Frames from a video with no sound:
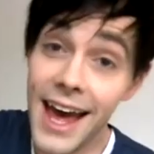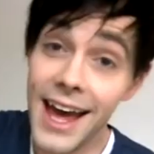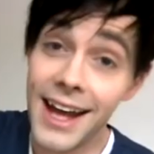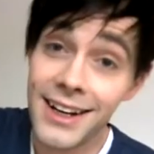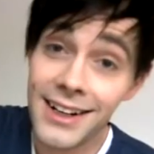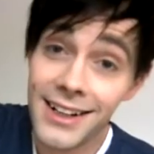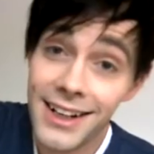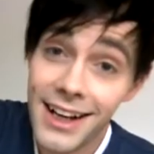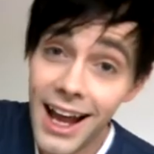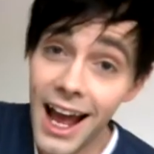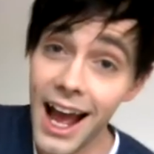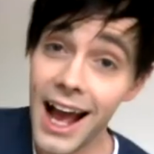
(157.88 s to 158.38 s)

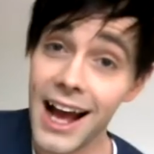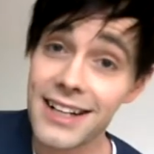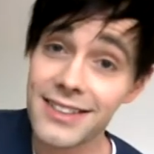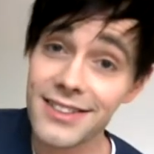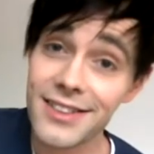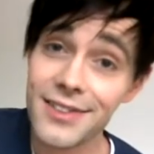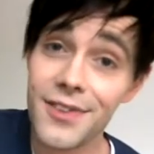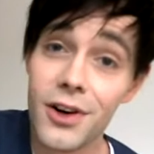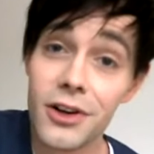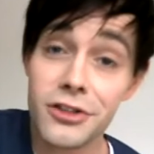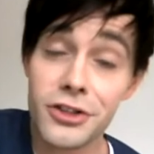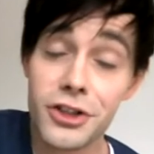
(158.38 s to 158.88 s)
Then,
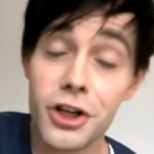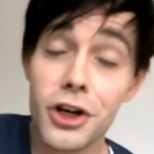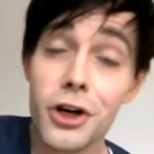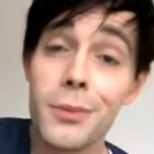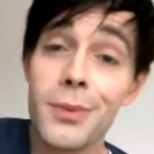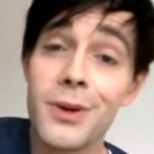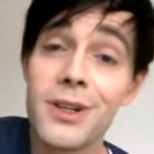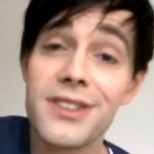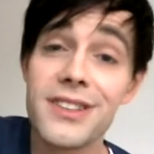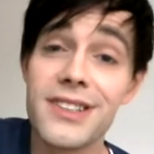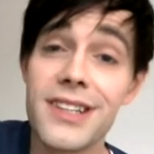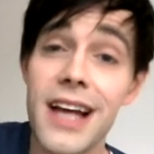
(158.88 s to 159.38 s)
as of
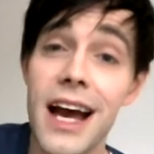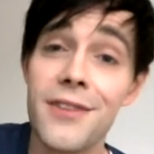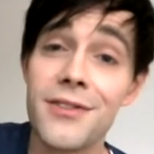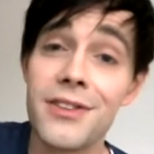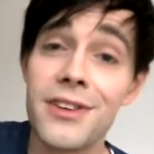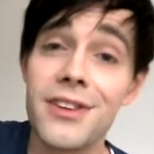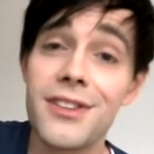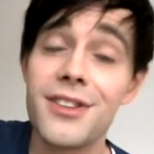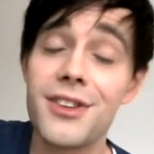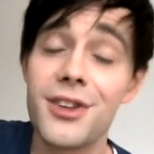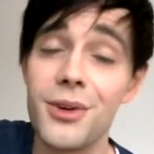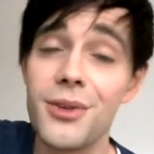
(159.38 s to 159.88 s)
October
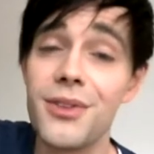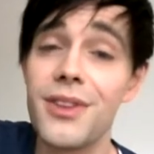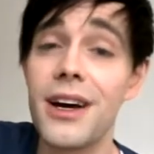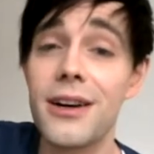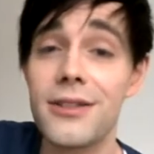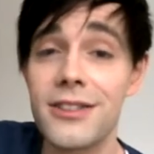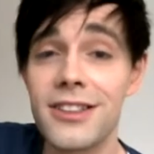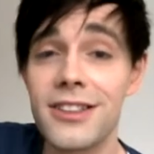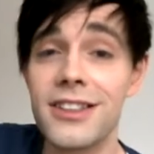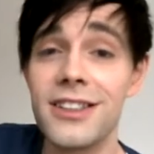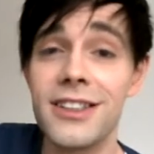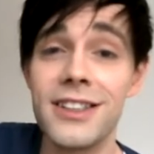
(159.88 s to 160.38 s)
7th,
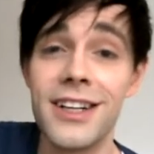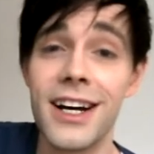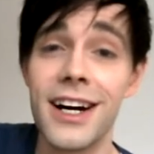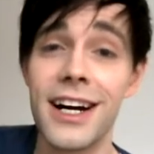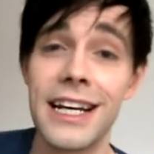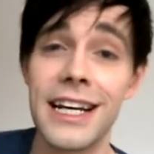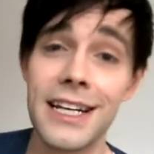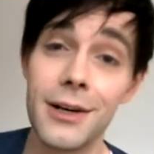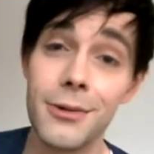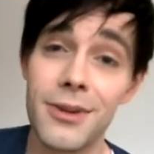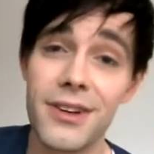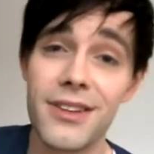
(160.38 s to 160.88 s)

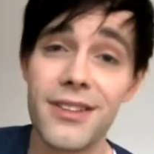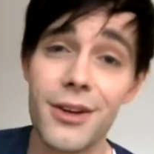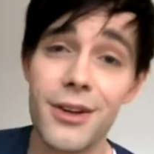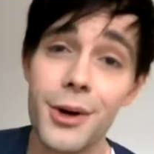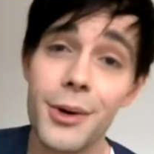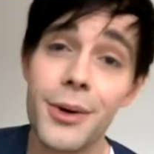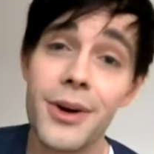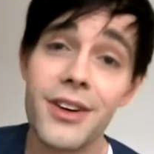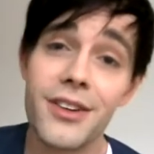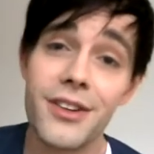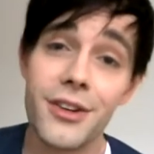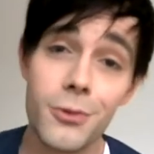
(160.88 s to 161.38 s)
2009, it was
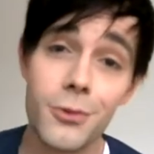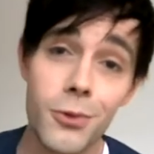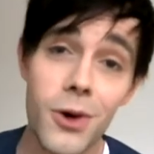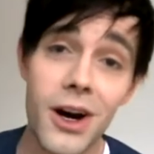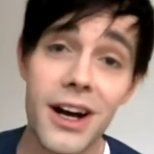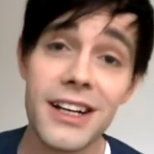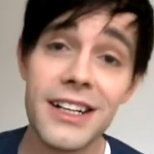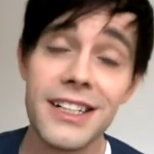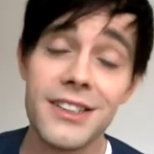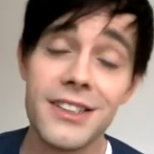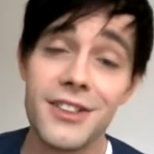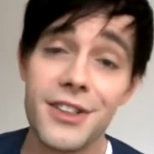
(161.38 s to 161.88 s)
lowered to
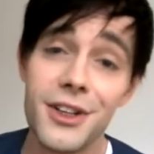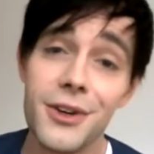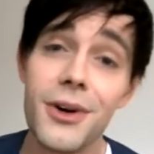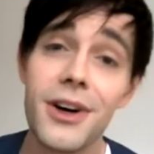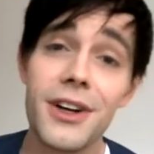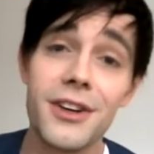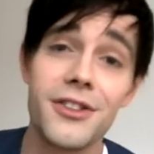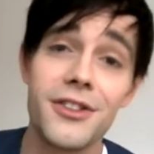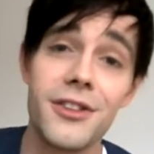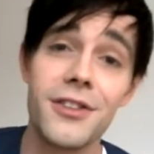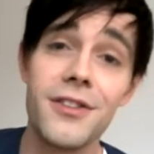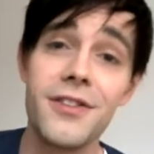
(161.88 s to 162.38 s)
1 in
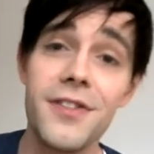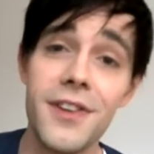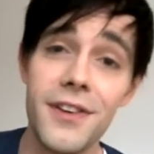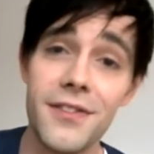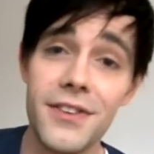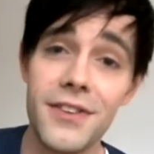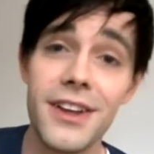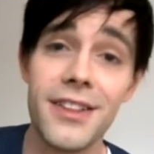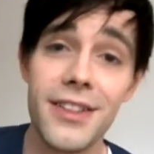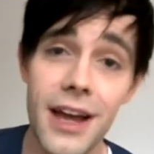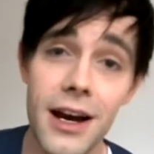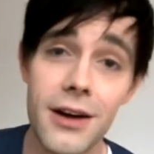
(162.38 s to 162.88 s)

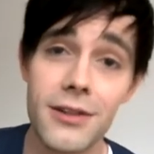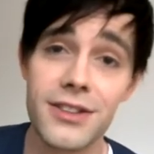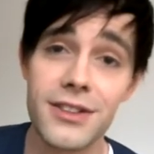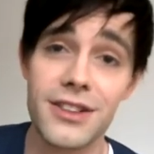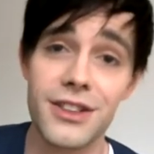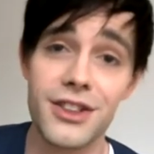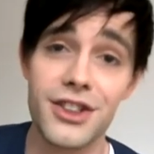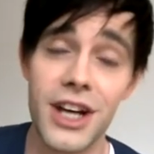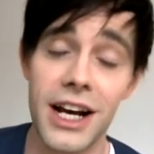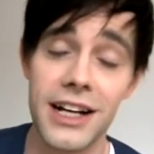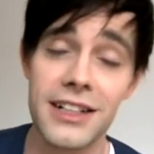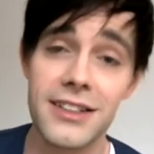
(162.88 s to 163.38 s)

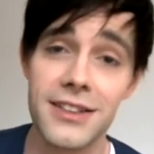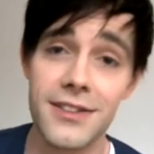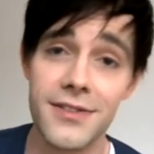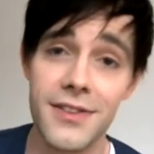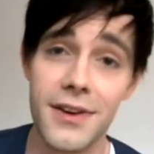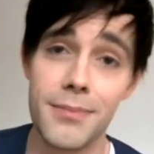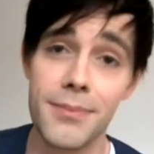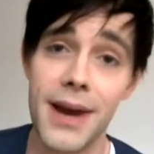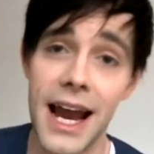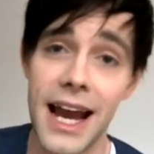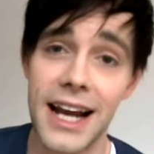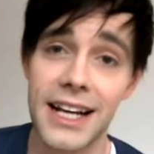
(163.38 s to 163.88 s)
250,000 chance
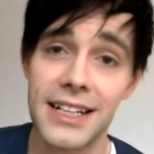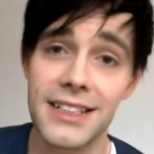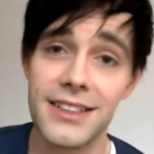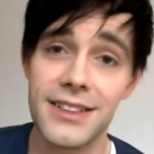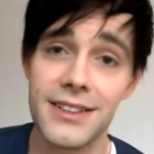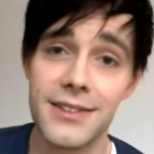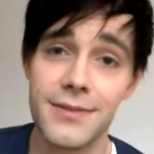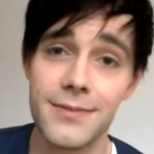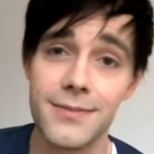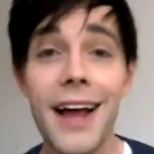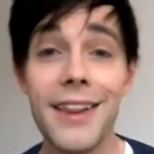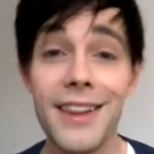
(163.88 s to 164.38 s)
of
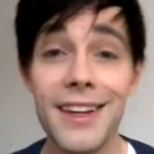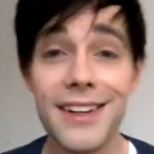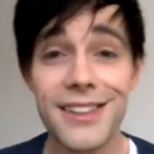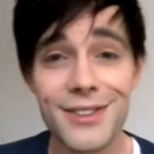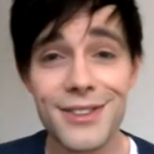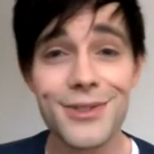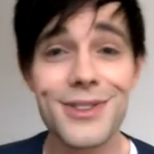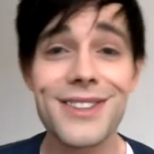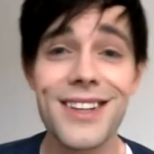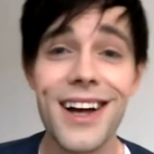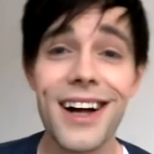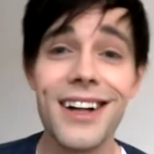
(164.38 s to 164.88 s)
impact. And
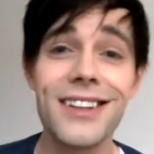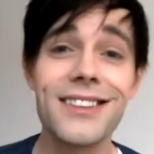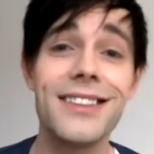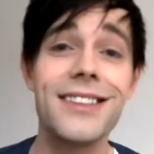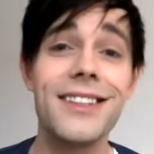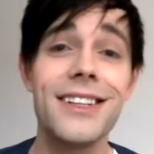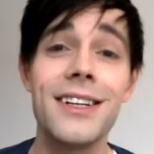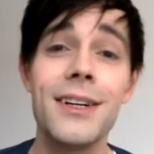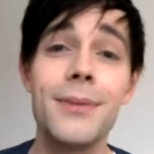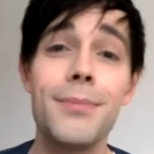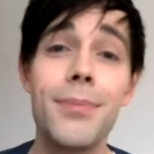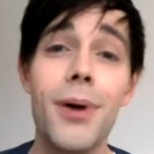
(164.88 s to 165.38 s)
this
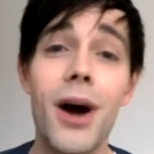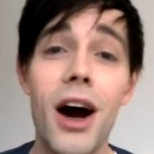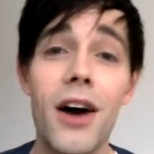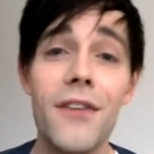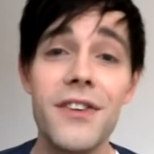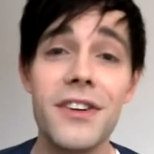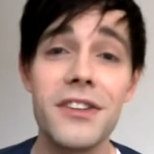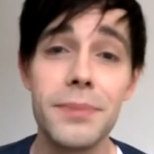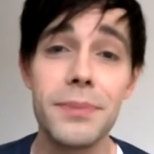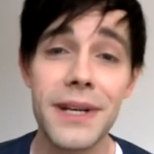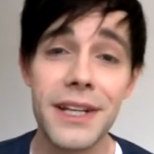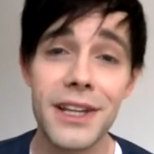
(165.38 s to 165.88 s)
resulted in
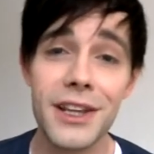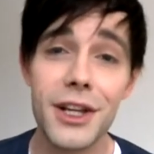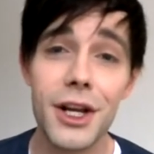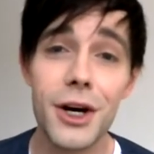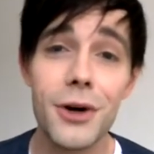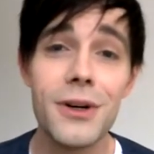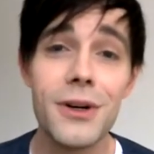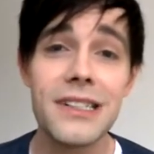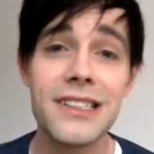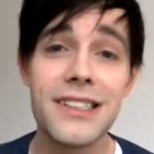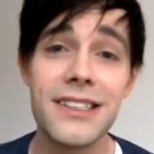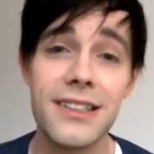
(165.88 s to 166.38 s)
Apophis being
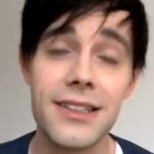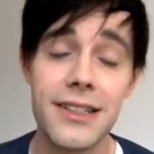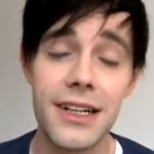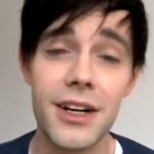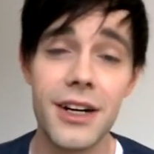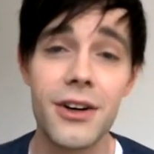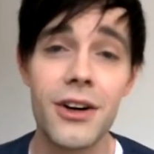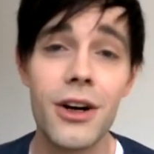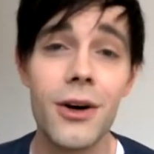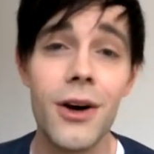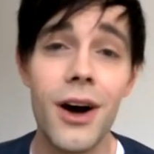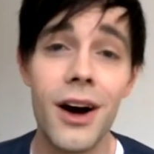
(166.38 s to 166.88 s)
lowered to
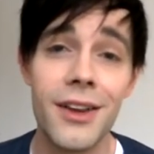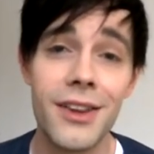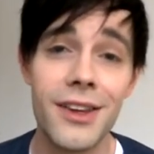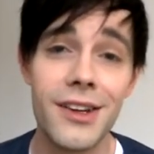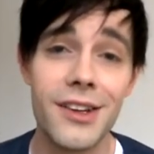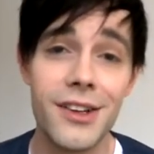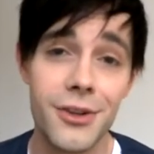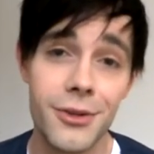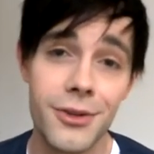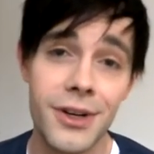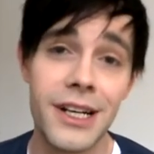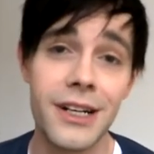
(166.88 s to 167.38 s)
zero on
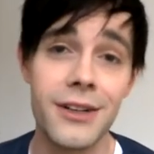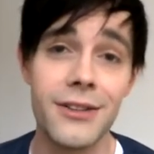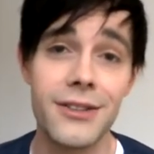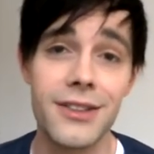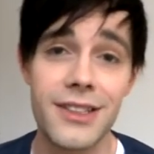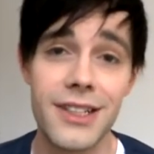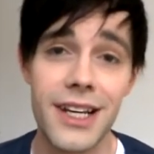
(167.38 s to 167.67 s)
the Torino